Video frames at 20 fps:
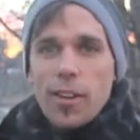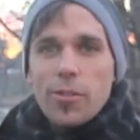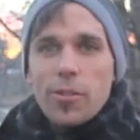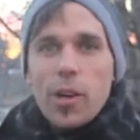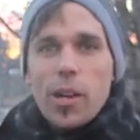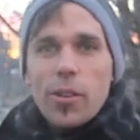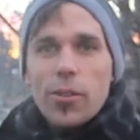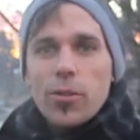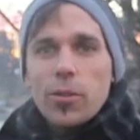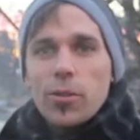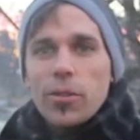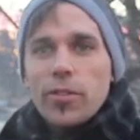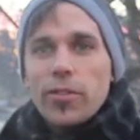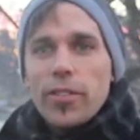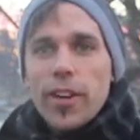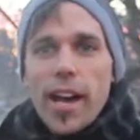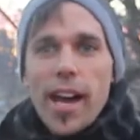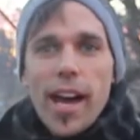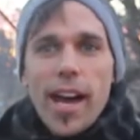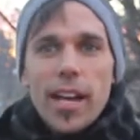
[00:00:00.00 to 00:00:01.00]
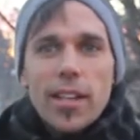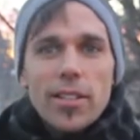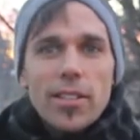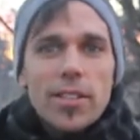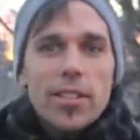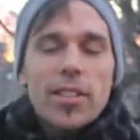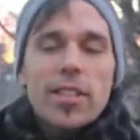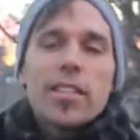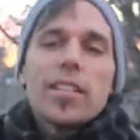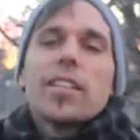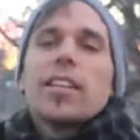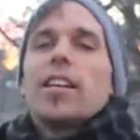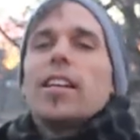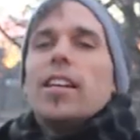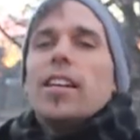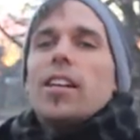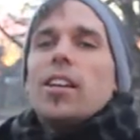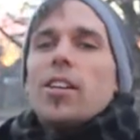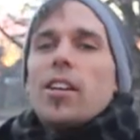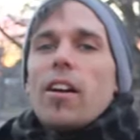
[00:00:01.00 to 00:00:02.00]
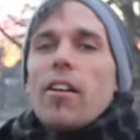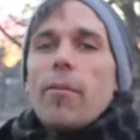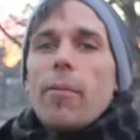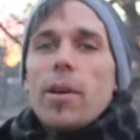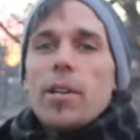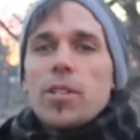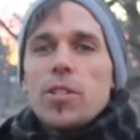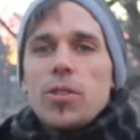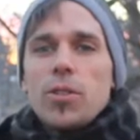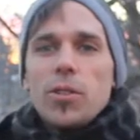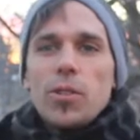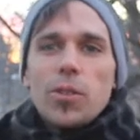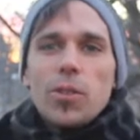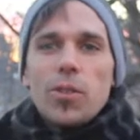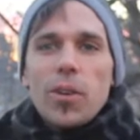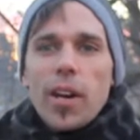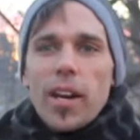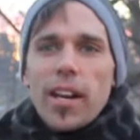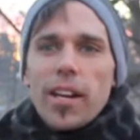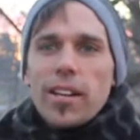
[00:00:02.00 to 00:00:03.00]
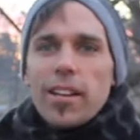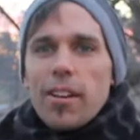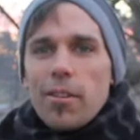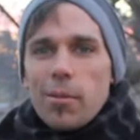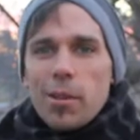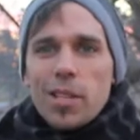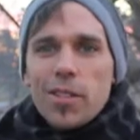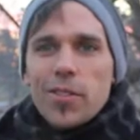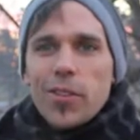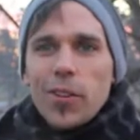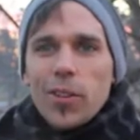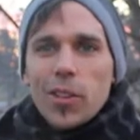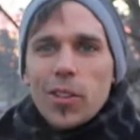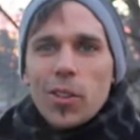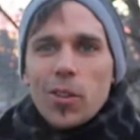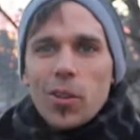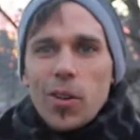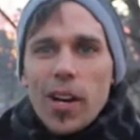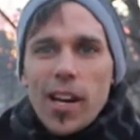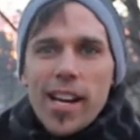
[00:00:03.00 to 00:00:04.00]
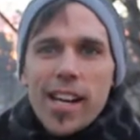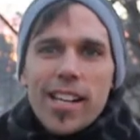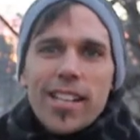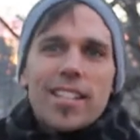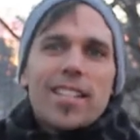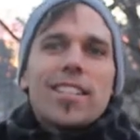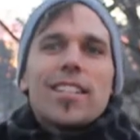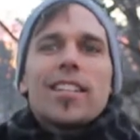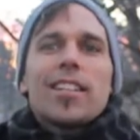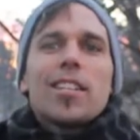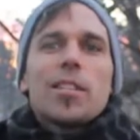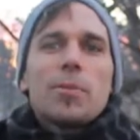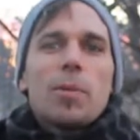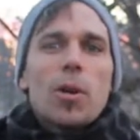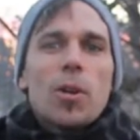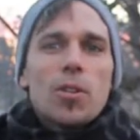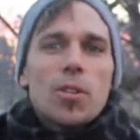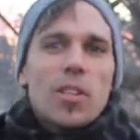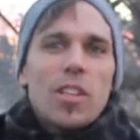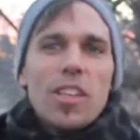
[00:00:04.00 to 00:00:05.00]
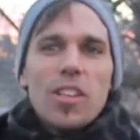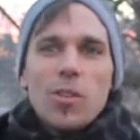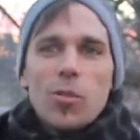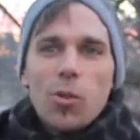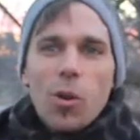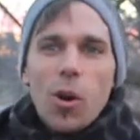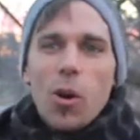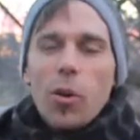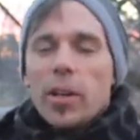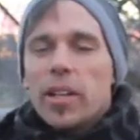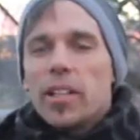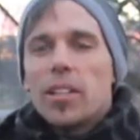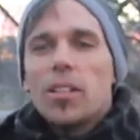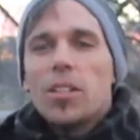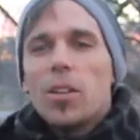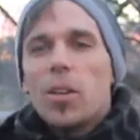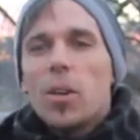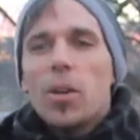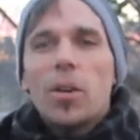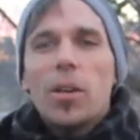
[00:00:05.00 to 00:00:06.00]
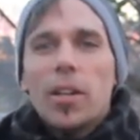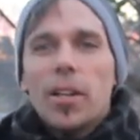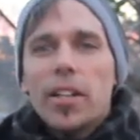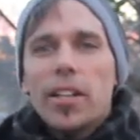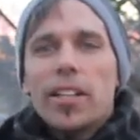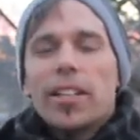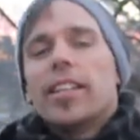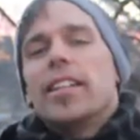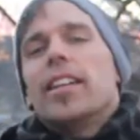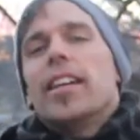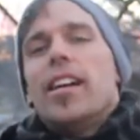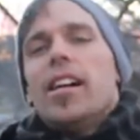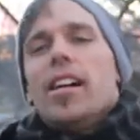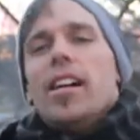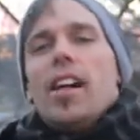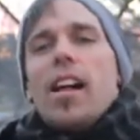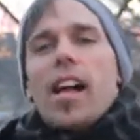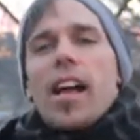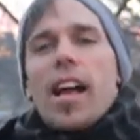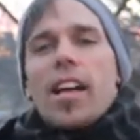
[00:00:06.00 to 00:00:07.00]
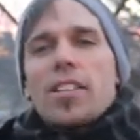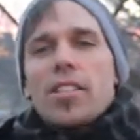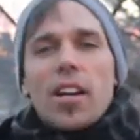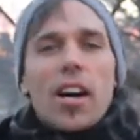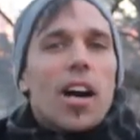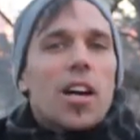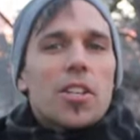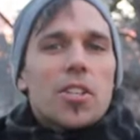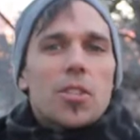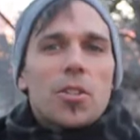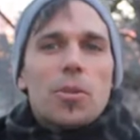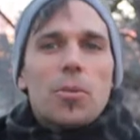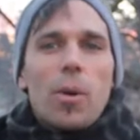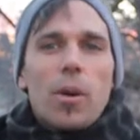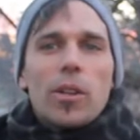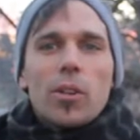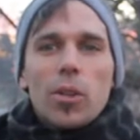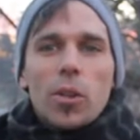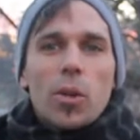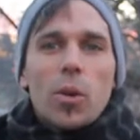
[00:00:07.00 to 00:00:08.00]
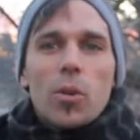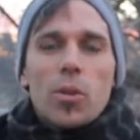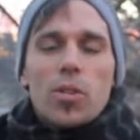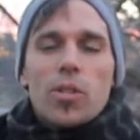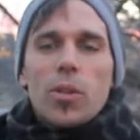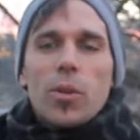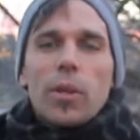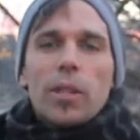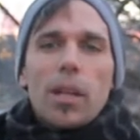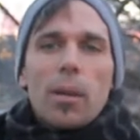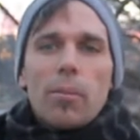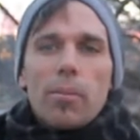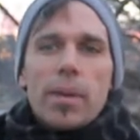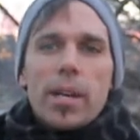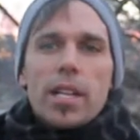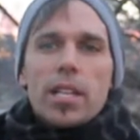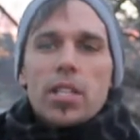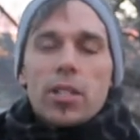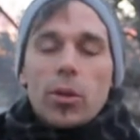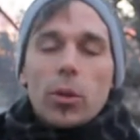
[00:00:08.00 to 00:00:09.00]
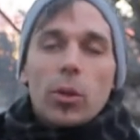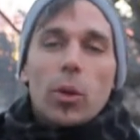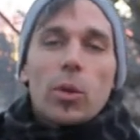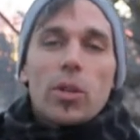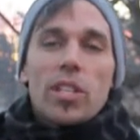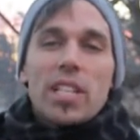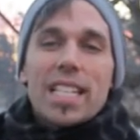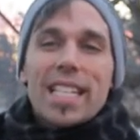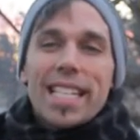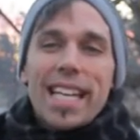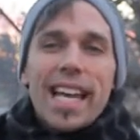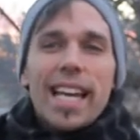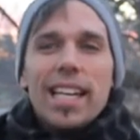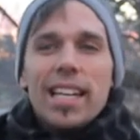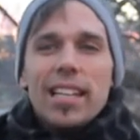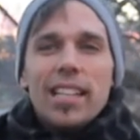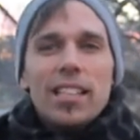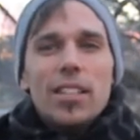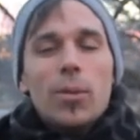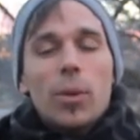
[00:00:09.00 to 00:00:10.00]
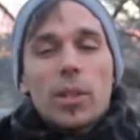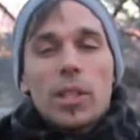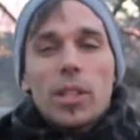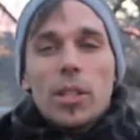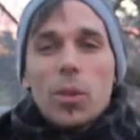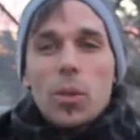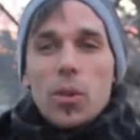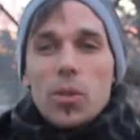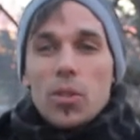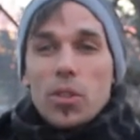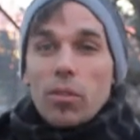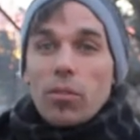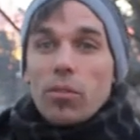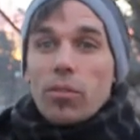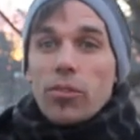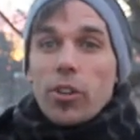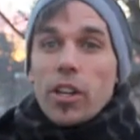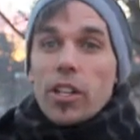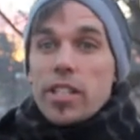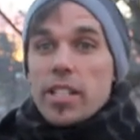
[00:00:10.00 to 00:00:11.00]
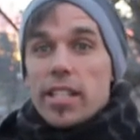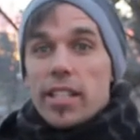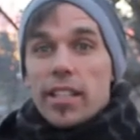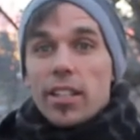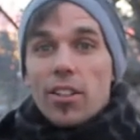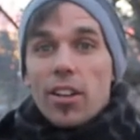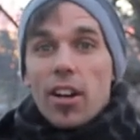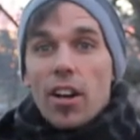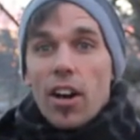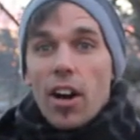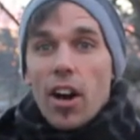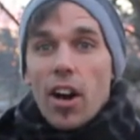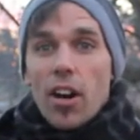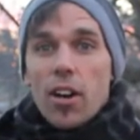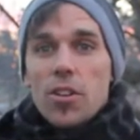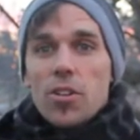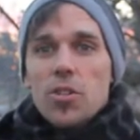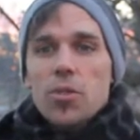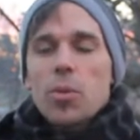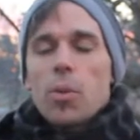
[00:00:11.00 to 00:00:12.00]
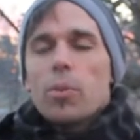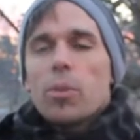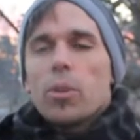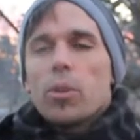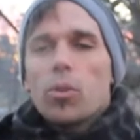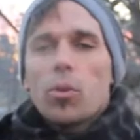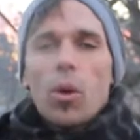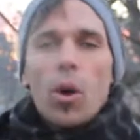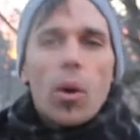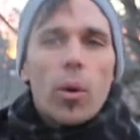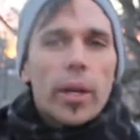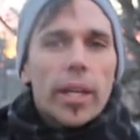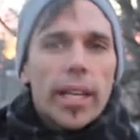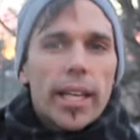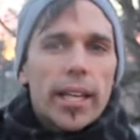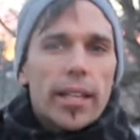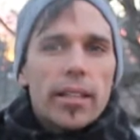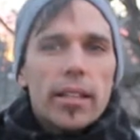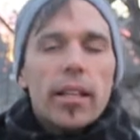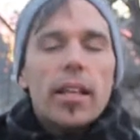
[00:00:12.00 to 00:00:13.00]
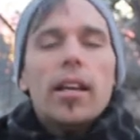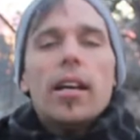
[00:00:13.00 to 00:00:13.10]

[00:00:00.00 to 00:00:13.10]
halfway through the fast. Everybody's doing great. Everybody's feeling great. Spiritually growing in the Lord. And, it's awesome what the Lord's doing in our midst. The Lord's saying, what the Lord's confronting in our hearts, what we're growing in,